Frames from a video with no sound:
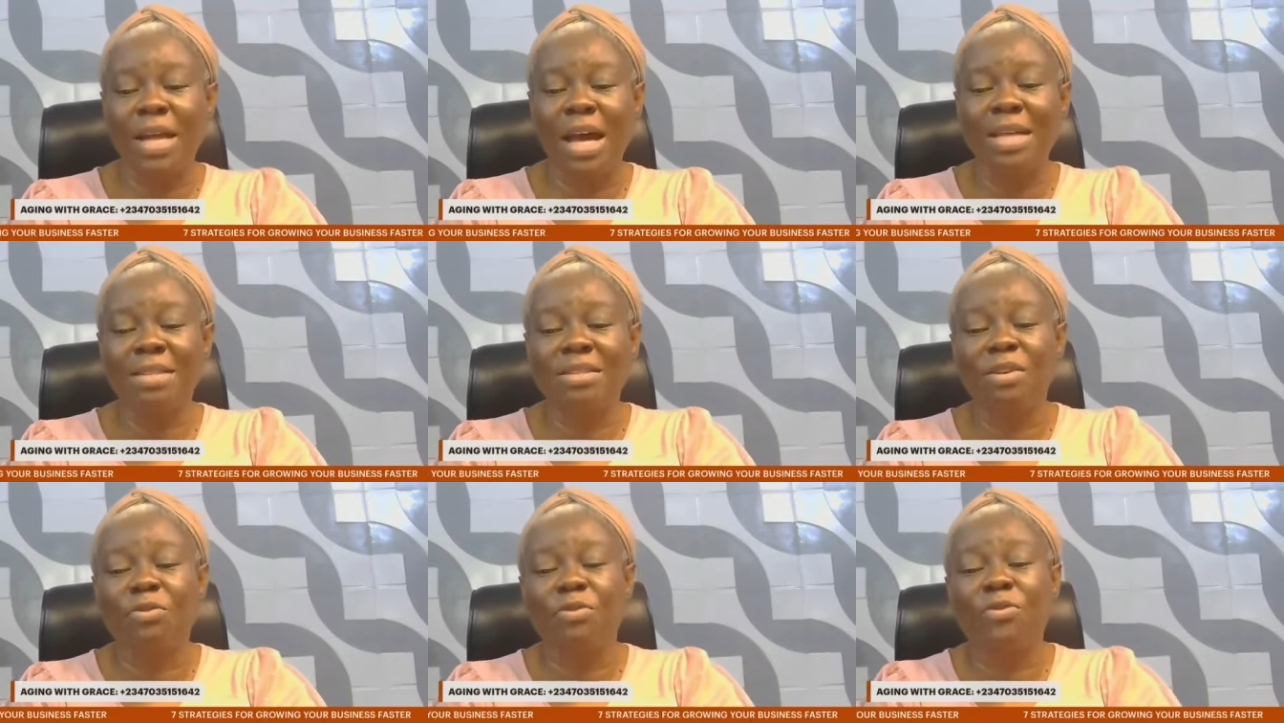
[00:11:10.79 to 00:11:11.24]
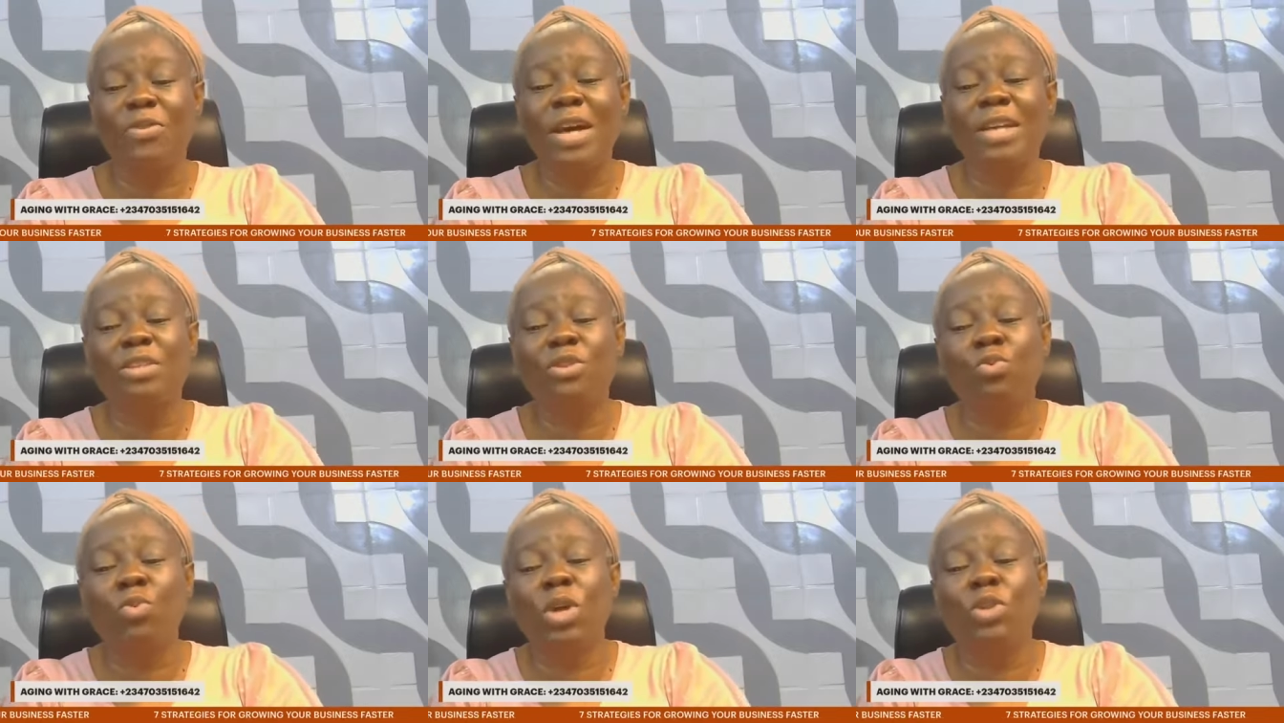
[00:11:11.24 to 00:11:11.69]
That's the
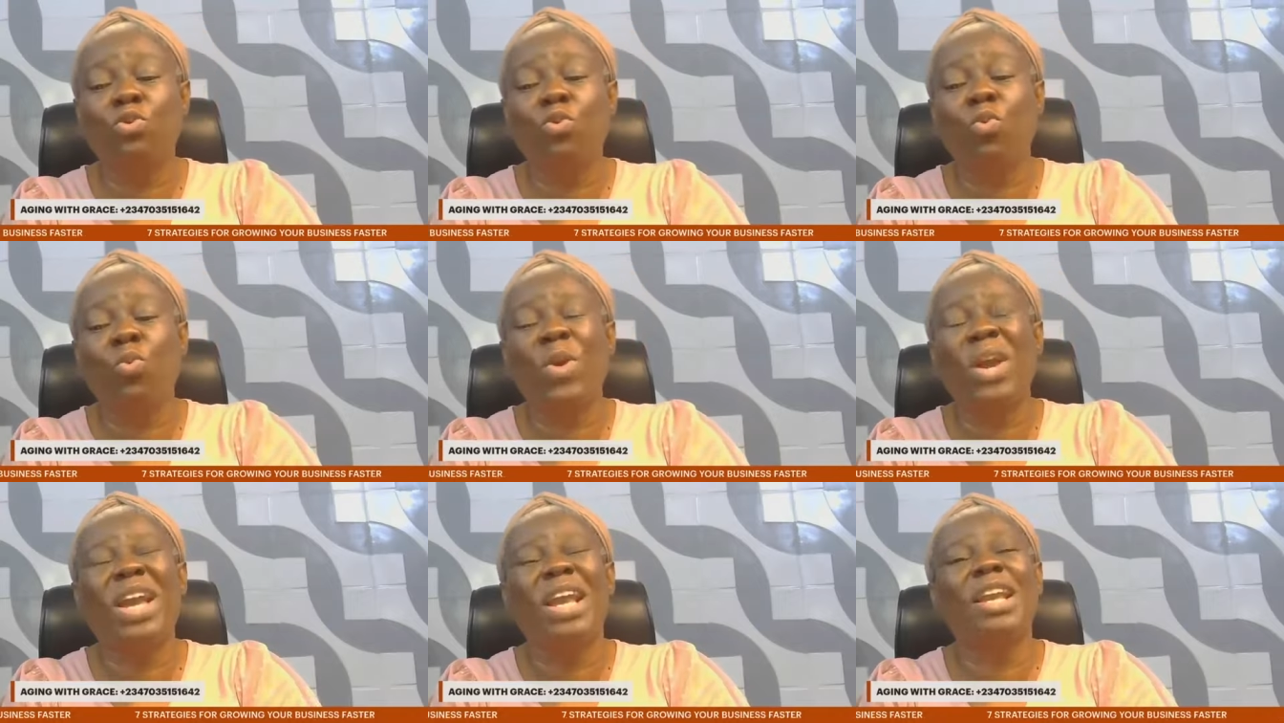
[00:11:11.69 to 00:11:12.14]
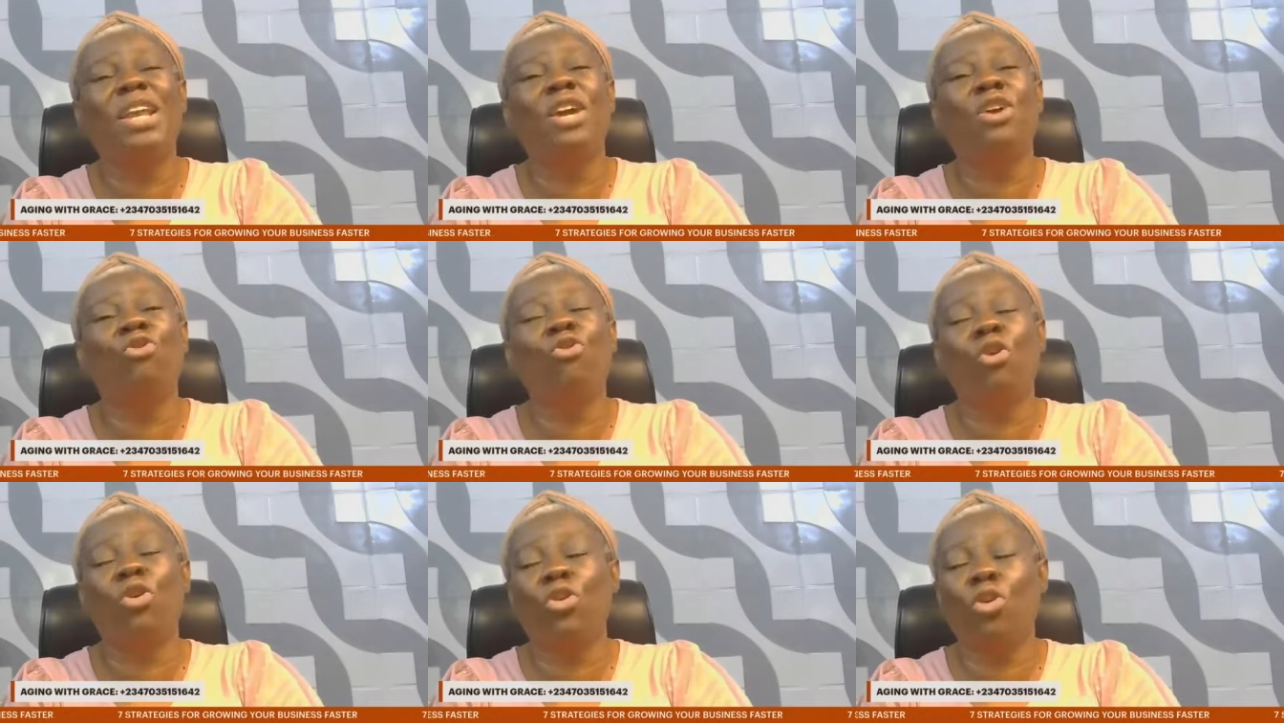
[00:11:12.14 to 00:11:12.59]
first way to
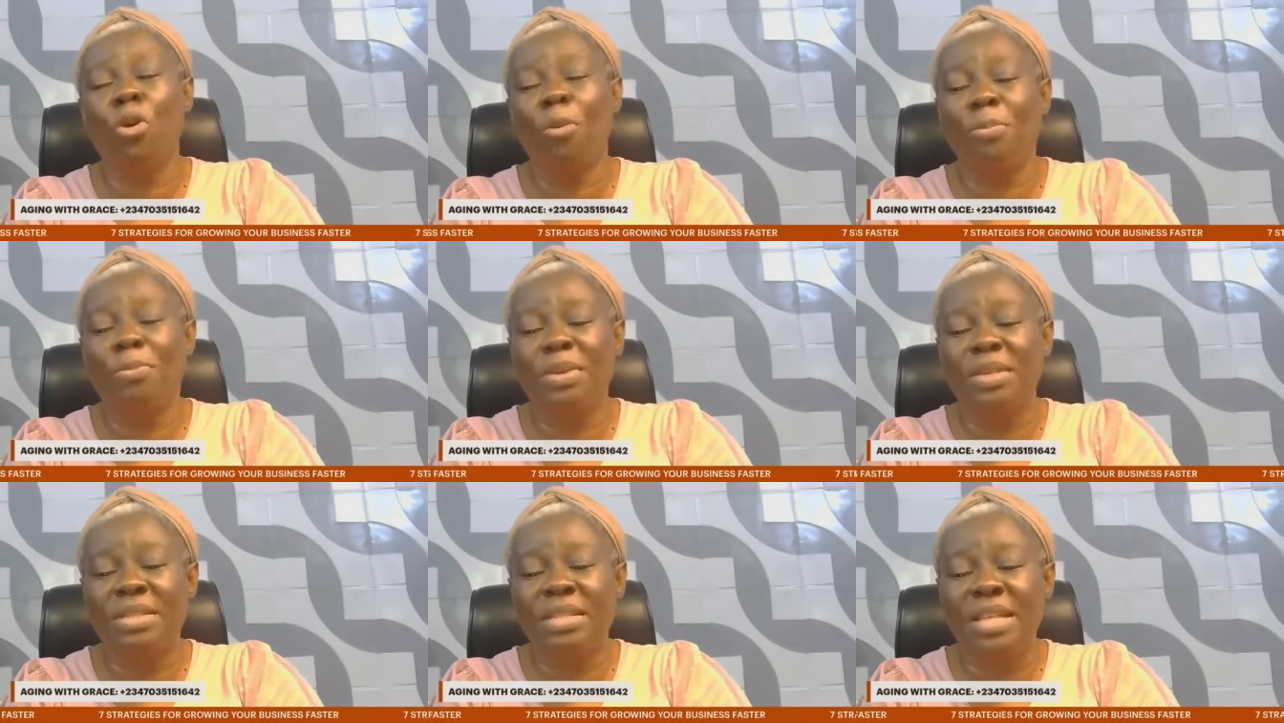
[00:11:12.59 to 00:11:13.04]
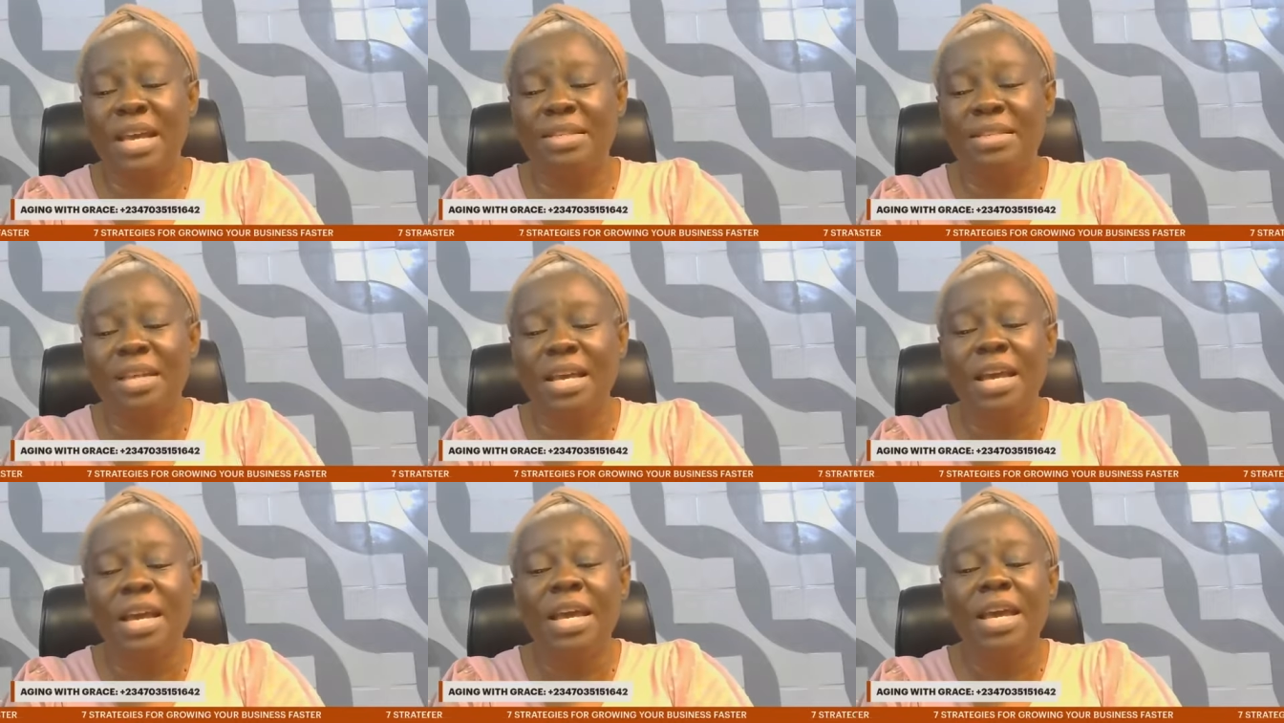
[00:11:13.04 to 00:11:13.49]
quickly grow your
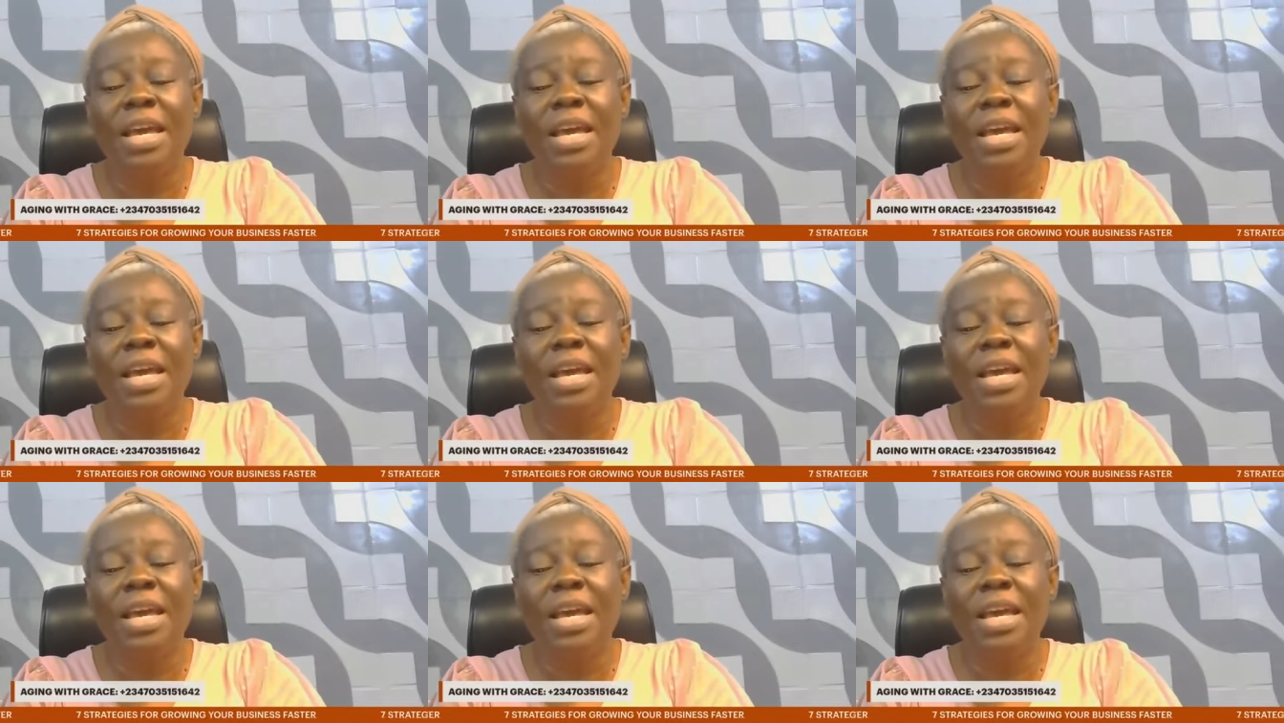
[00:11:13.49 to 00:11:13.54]
business